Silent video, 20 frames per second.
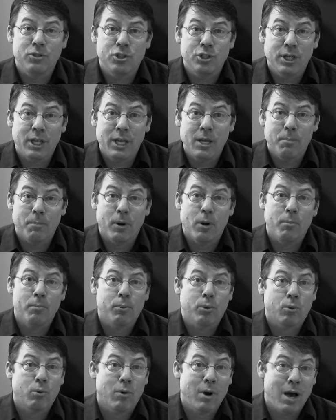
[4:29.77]
cheap
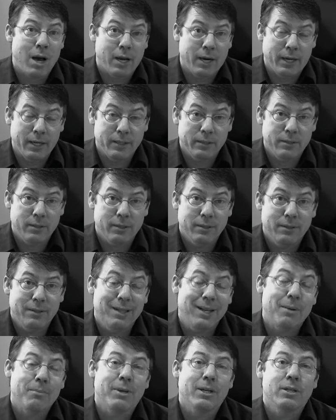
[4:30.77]
product
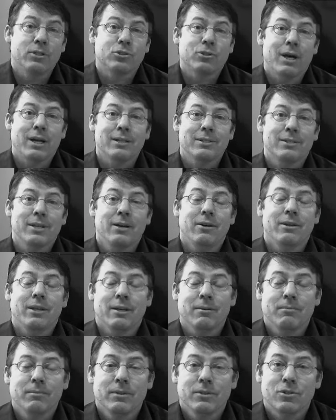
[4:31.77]
that I'm going to try to sell you.
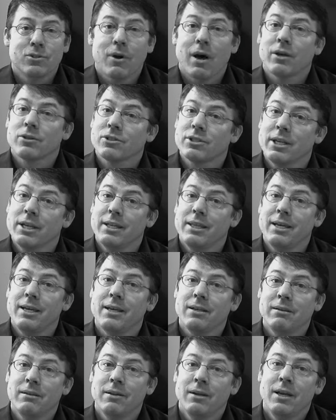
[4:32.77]
So I'll see you
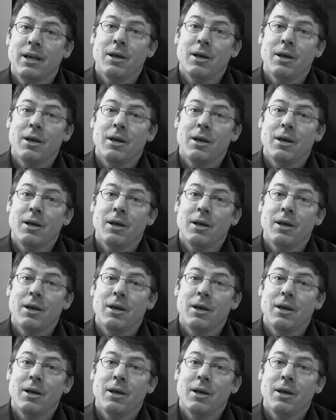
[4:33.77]
then.